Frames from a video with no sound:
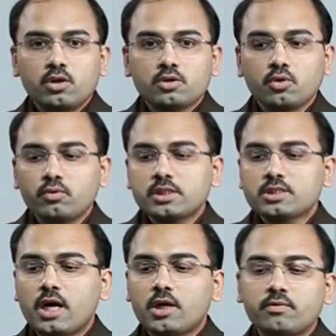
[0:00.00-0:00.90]
So we'll
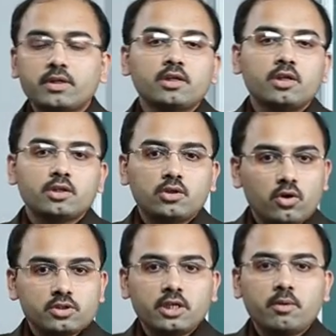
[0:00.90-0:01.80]
start with
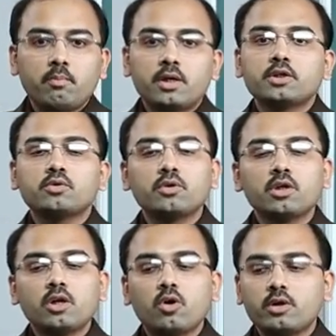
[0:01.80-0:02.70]
toxic
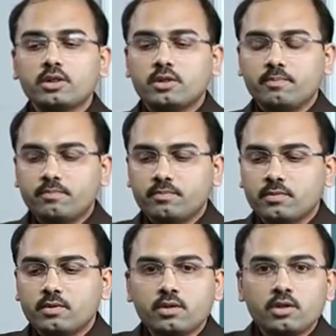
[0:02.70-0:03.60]
multinodular goiter.
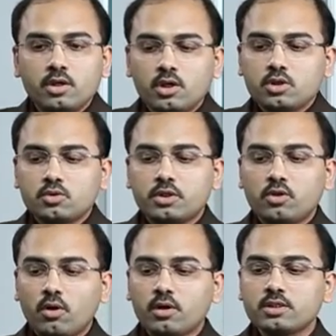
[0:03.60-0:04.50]
So it
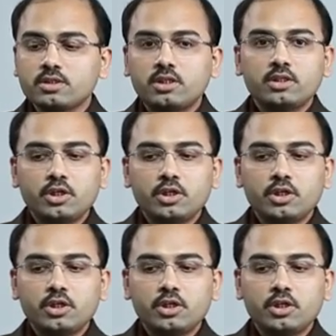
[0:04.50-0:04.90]
occurs in